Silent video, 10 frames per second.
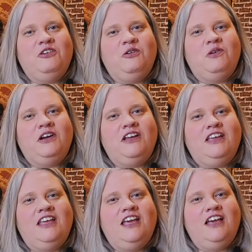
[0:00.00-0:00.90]
You were
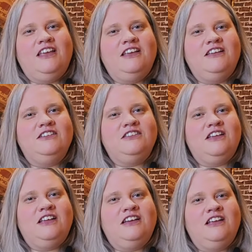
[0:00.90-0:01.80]
wearing khakis
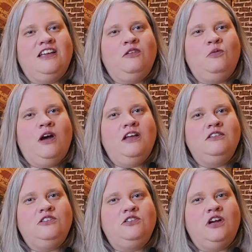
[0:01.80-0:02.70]
and a
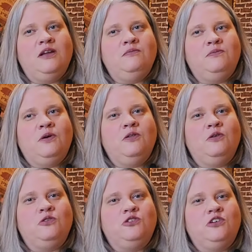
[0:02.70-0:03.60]
wide striped
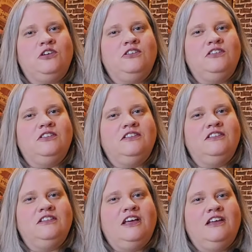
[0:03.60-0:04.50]
polo shirt
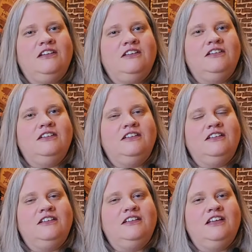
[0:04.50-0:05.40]
that
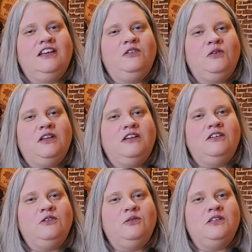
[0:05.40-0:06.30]

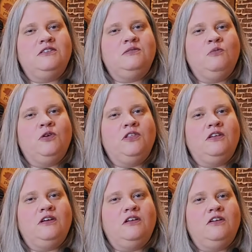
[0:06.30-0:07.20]
anyone who is more
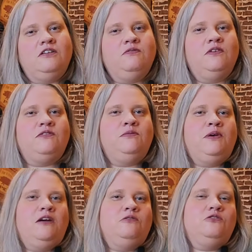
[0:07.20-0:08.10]
than 150
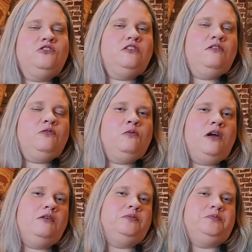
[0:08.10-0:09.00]
pounds should never
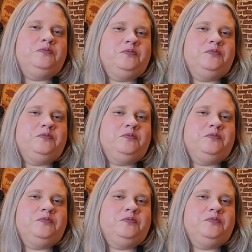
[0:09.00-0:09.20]
wear.